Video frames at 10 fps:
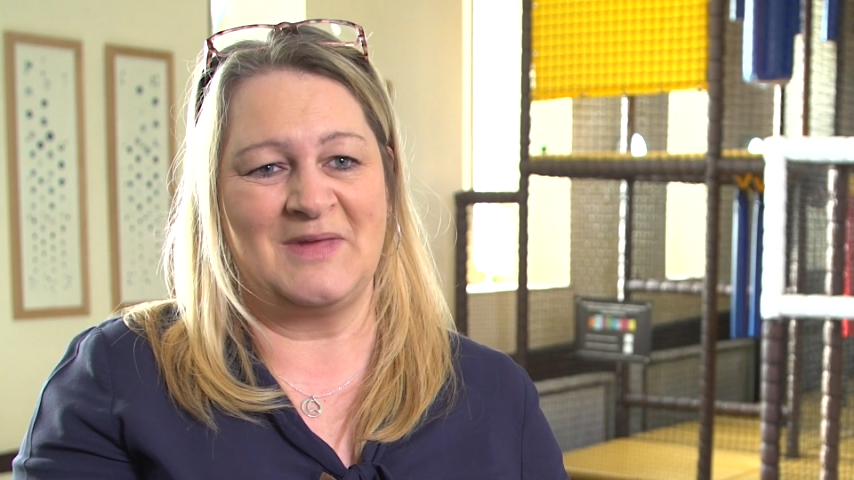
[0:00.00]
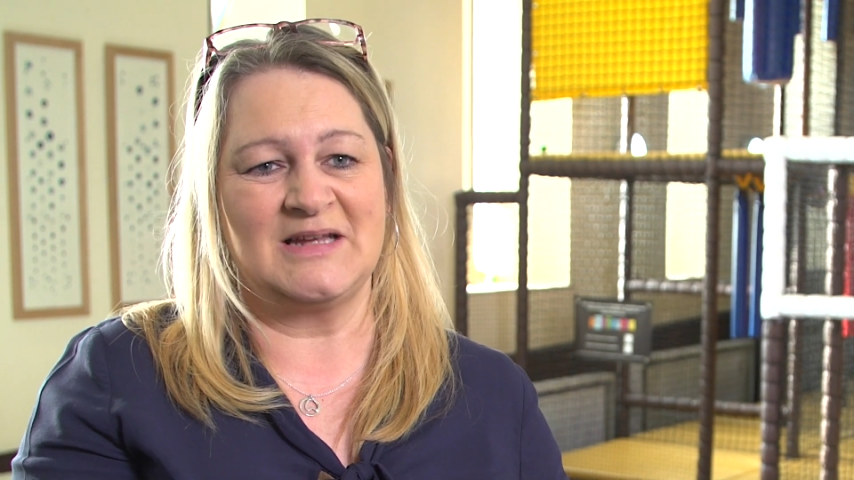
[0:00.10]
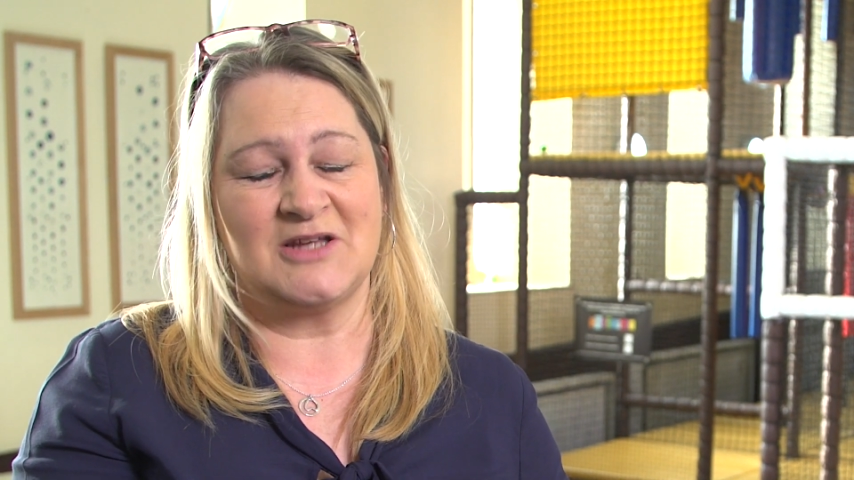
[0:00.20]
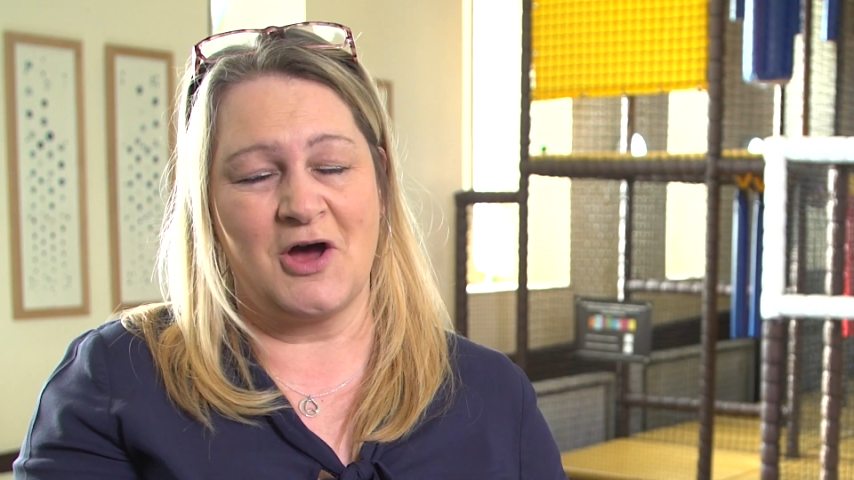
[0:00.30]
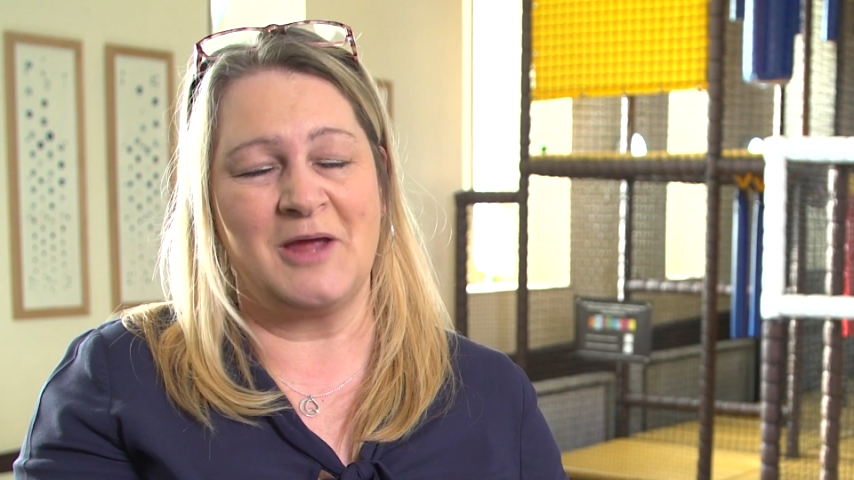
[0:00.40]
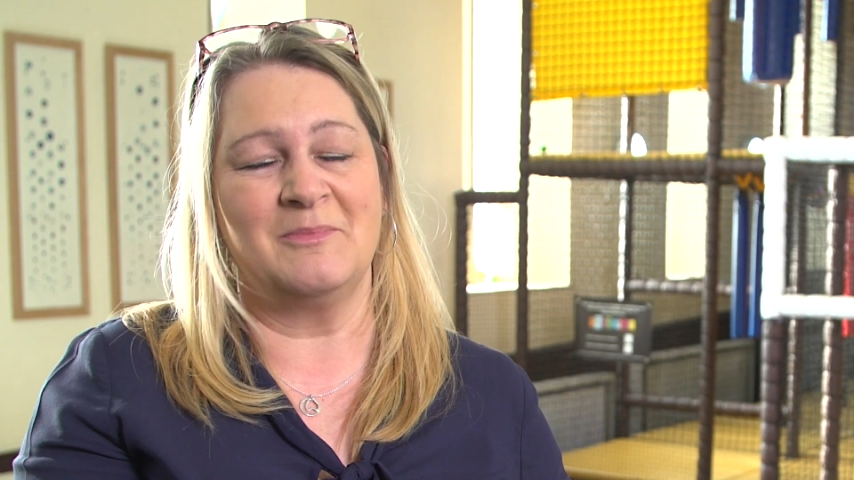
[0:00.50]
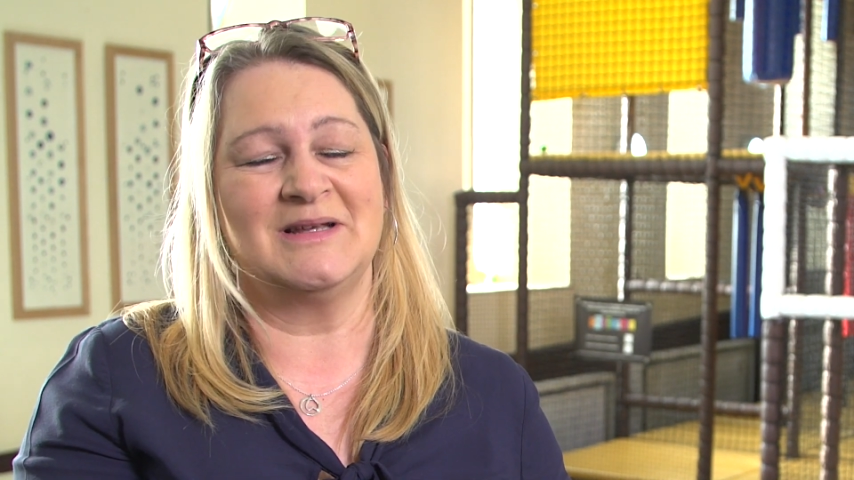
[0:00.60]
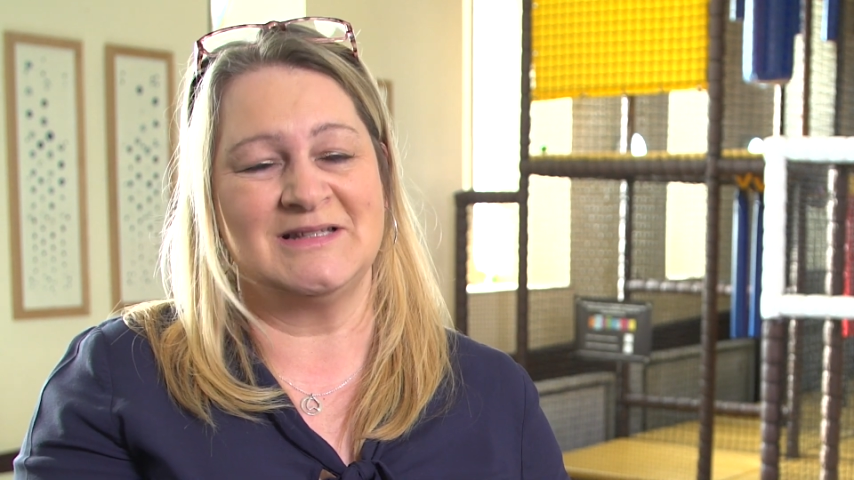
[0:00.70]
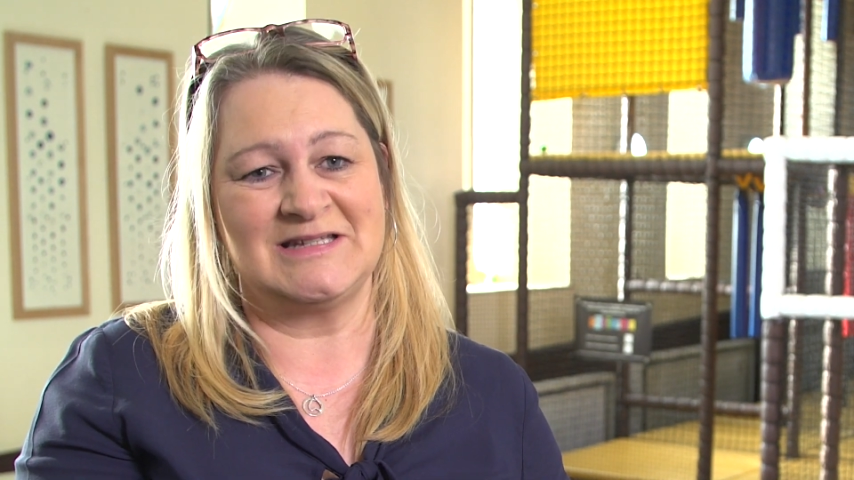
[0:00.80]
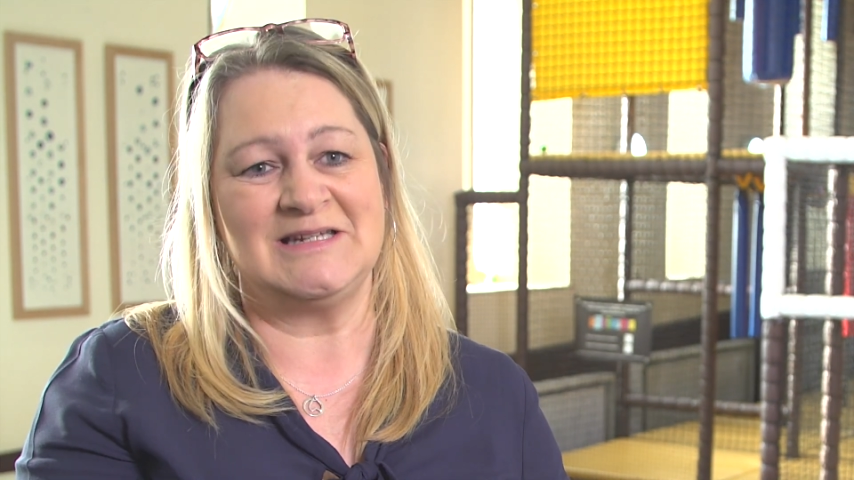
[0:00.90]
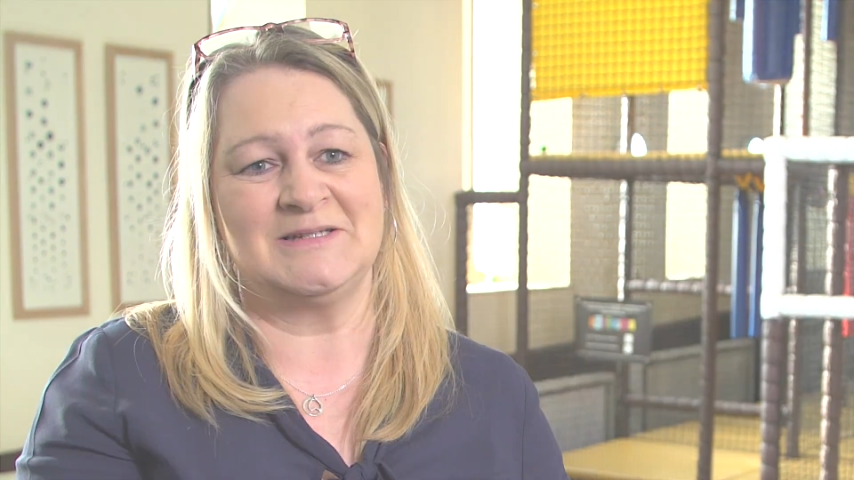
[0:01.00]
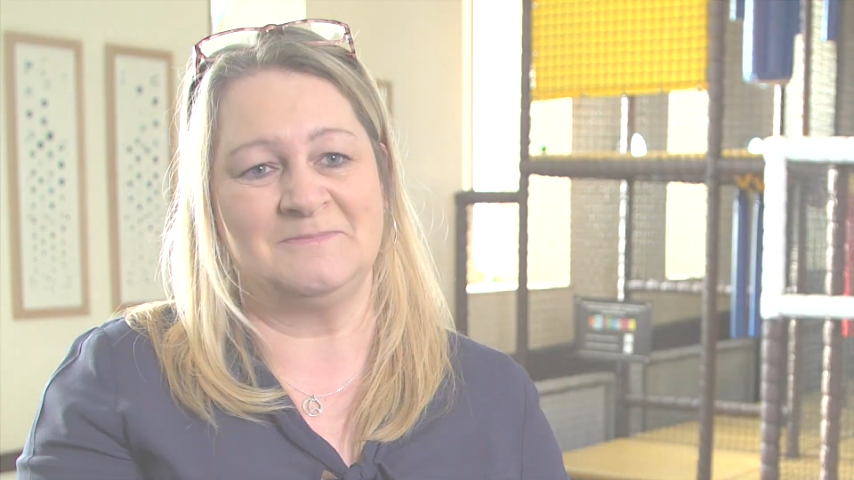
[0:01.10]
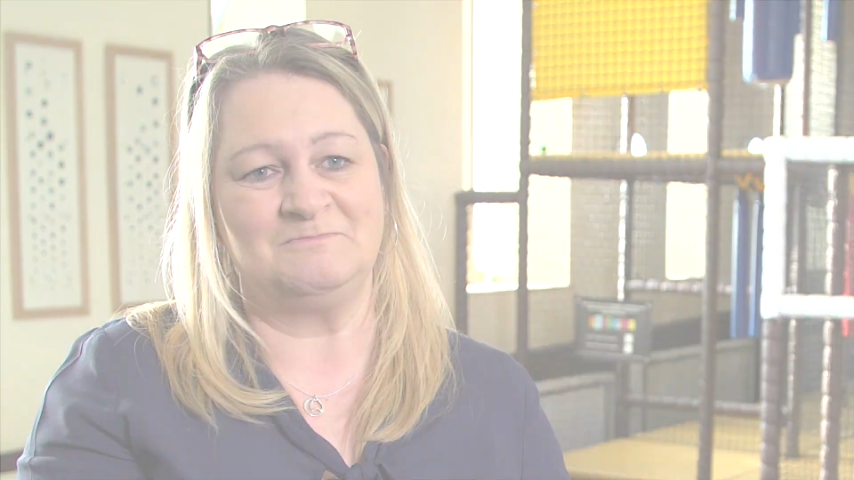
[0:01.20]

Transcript: that time and season.